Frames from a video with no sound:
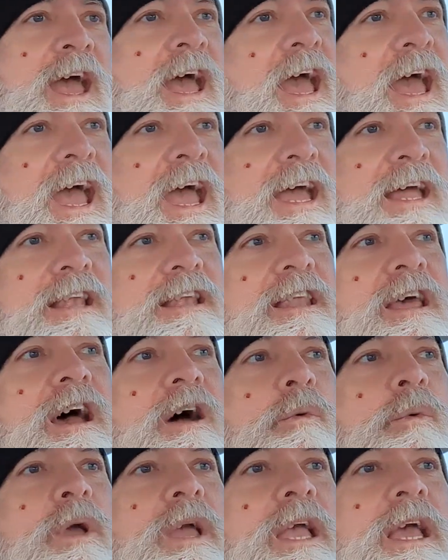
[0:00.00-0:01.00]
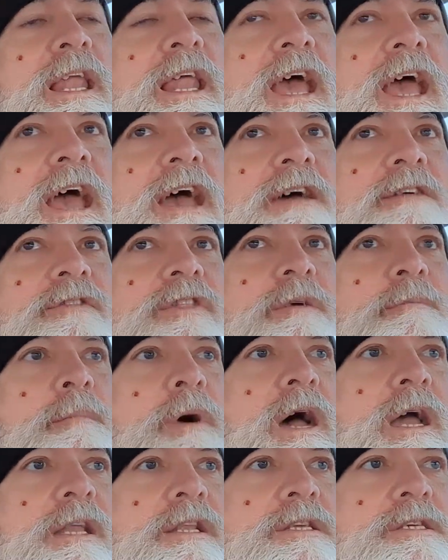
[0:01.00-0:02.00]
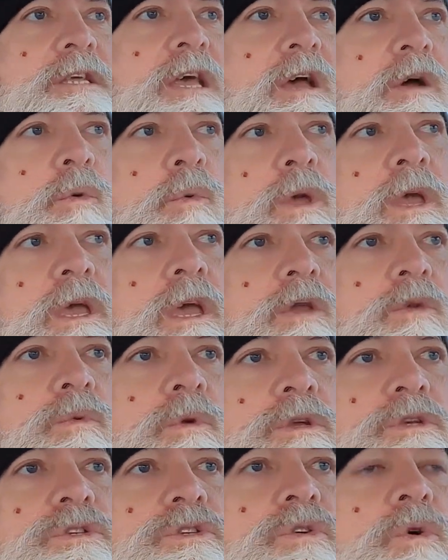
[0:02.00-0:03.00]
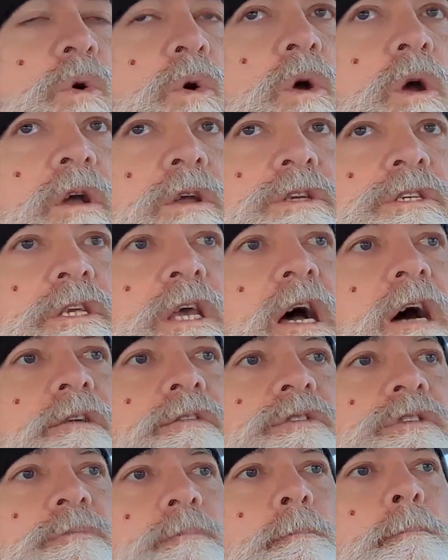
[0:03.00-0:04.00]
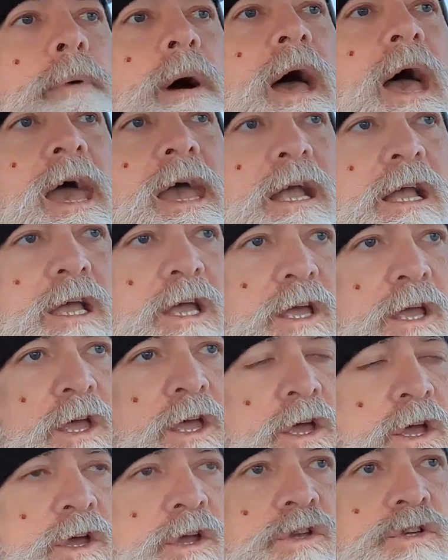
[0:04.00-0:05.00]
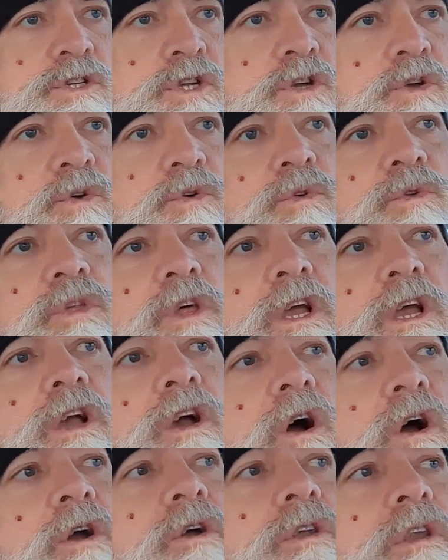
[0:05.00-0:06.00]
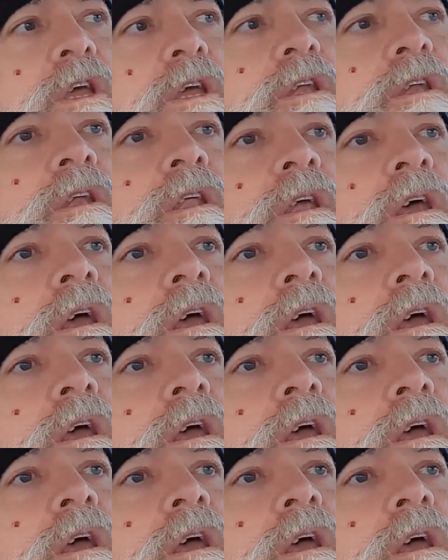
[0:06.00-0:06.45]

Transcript: And we can have the mindset, we can restore ourselves back to the garden,